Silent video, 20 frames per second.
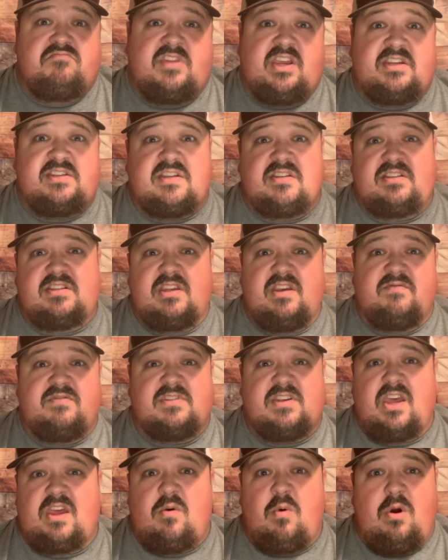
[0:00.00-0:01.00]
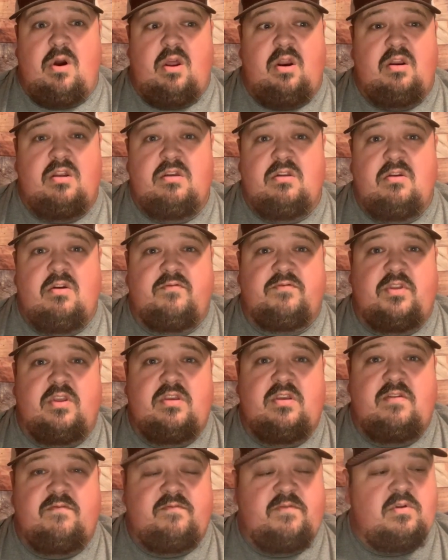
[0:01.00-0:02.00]
Test and see if it's got water. You know, if
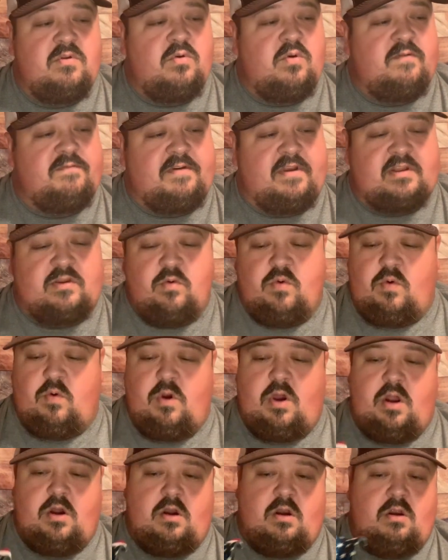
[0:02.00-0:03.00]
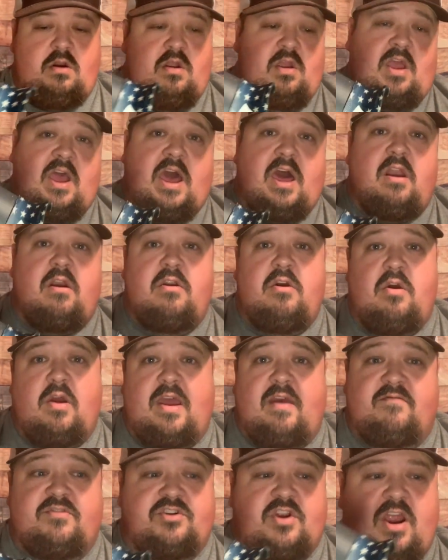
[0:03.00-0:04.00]
it'll affect it with water. I don't know. I
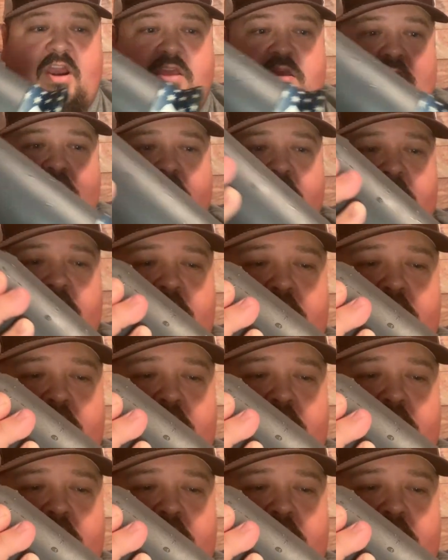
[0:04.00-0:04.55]
haven't tried it yet.